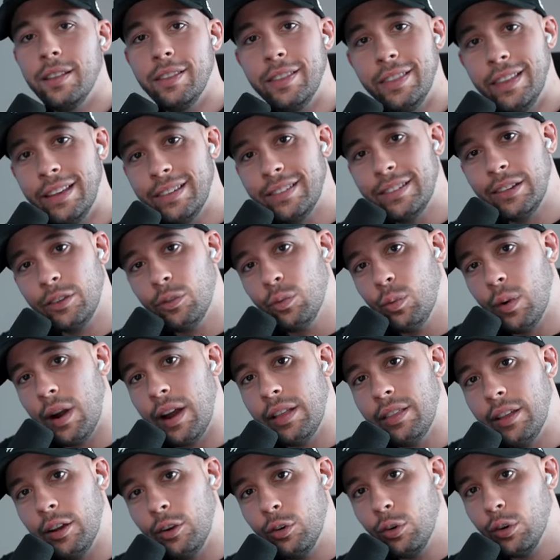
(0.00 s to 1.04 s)
this is where
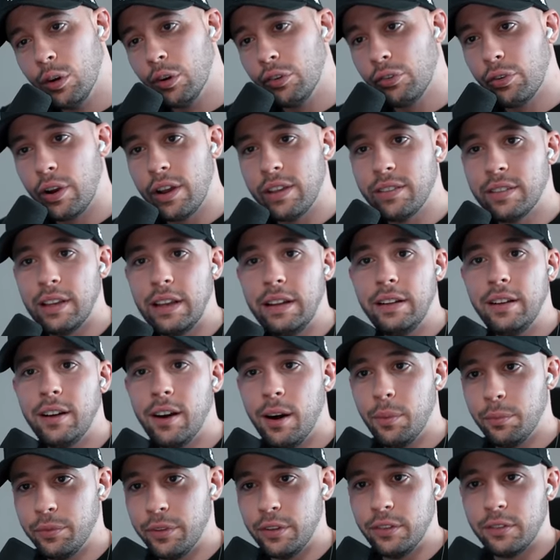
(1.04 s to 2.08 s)
the Google Translate
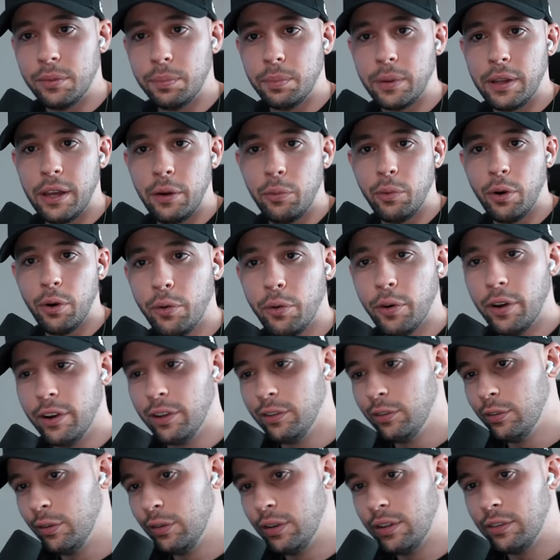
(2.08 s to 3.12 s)
comes into play. want to
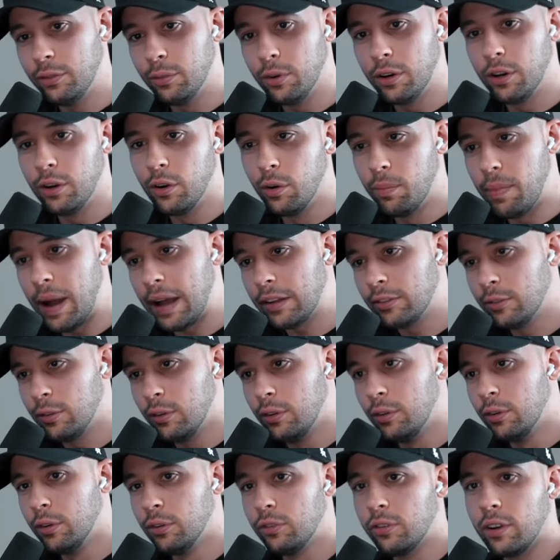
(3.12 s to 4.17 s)
do is we want to go back to
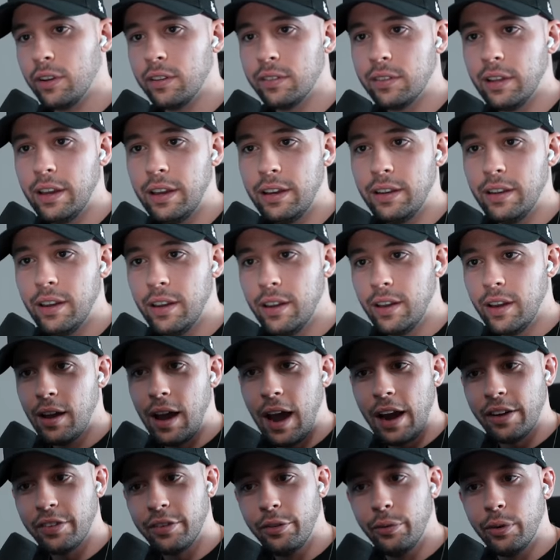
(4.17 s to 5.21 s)
Google Translate.
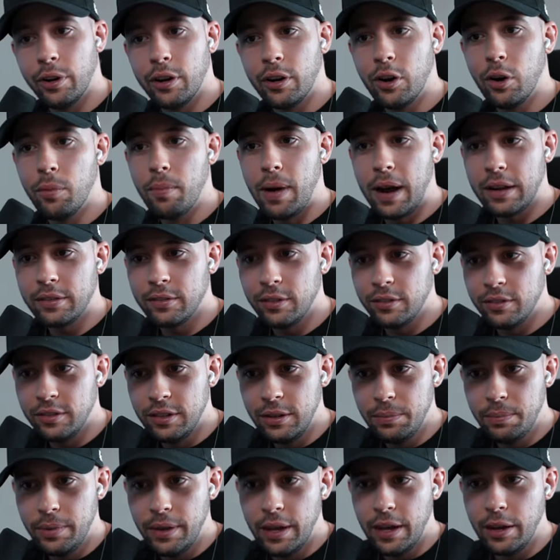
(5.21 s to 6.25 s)
Actually, we want to go back to
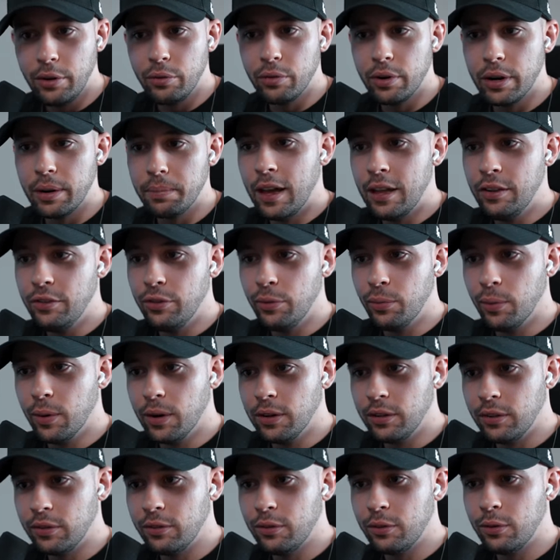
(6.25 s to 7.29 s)
C P A Grip and you
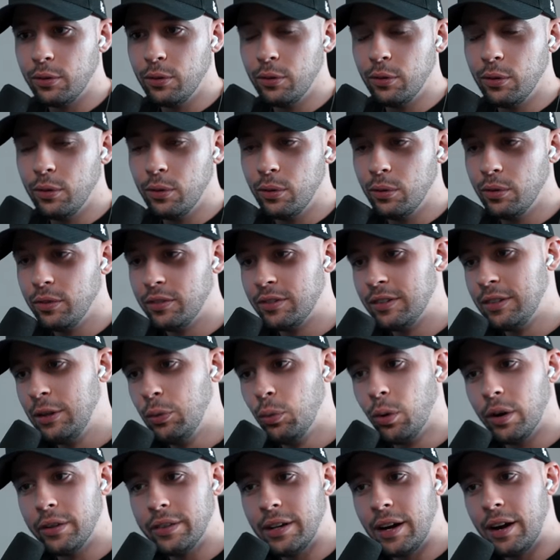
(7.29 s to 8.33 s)
want to see
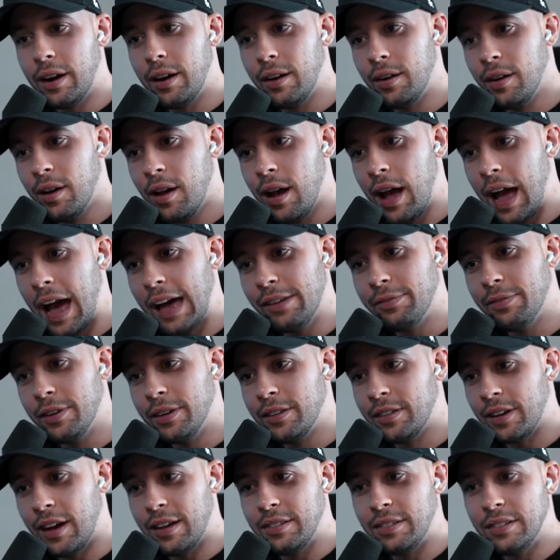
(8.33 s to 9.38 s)
what they're
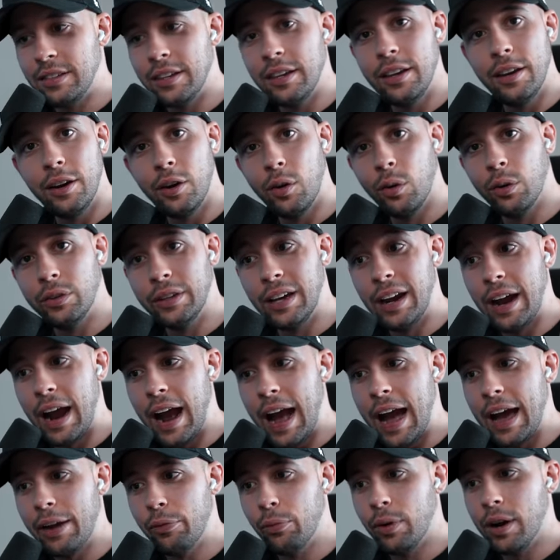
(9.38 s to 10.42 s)
advertising here on their
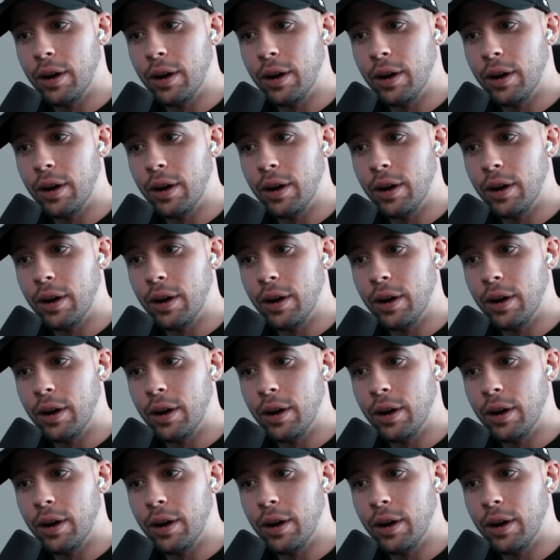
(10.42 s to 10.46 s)
ad,